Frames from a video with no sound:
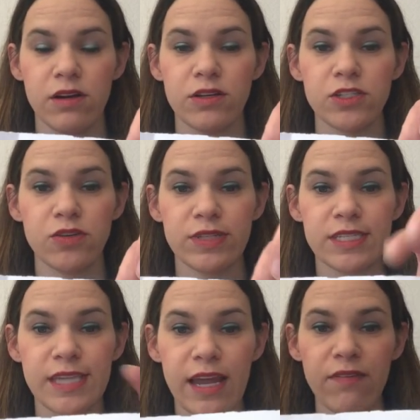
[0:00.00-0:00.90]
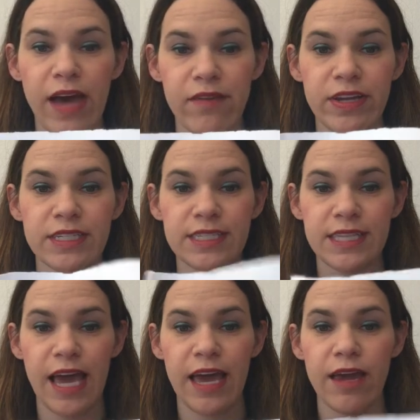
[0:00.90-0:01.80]
So instead of having to
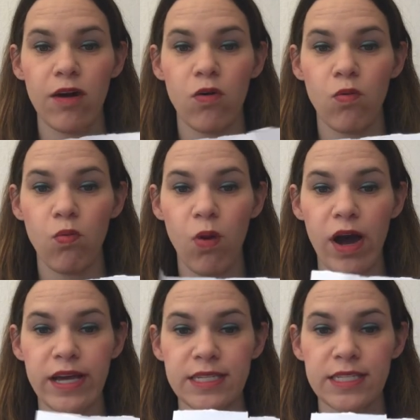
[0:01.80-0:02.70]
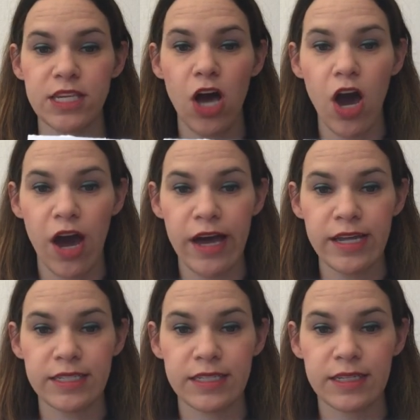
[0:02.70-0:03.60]
say was
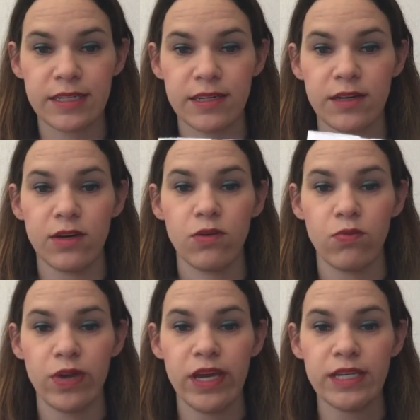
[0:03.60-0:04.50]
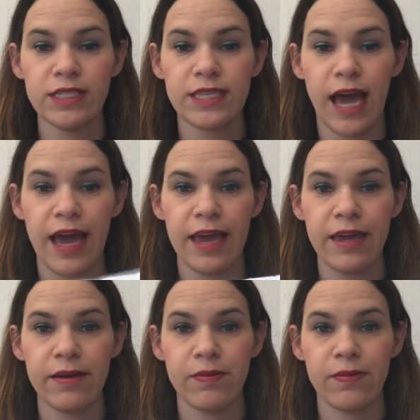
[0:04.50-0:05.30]
not, we can say